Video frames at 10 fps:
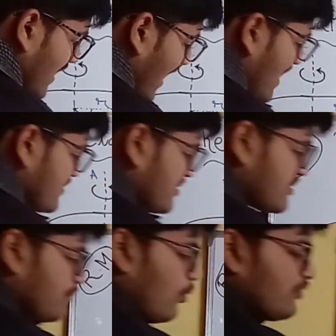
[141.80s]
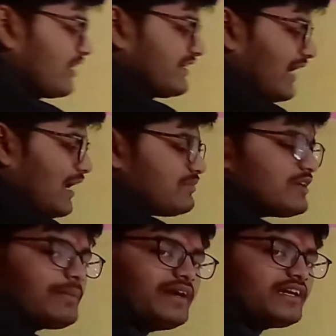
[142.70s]
as these both are time
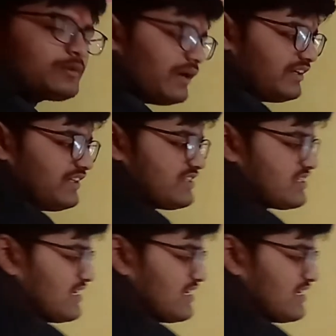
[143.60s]
dependent quantities,